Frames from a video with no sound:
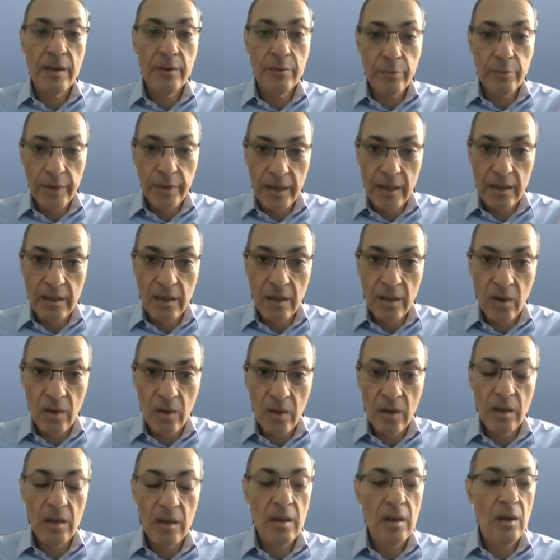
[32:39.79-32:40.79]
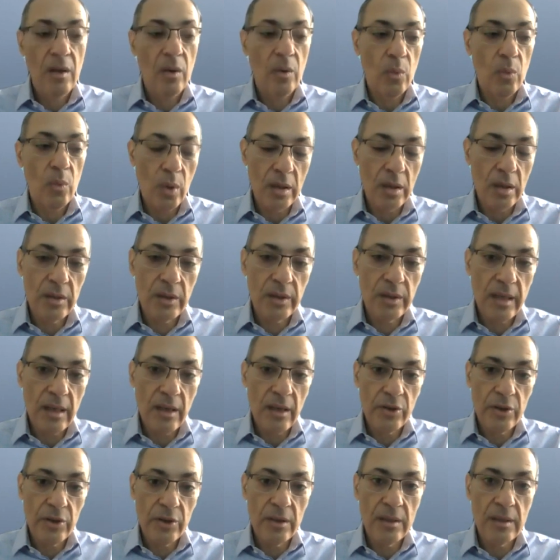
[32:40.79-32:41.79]
read a lot, watch
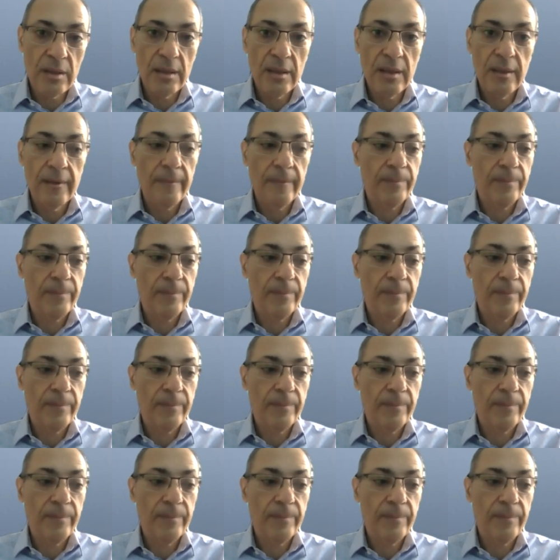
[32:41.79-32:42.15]
surgeons,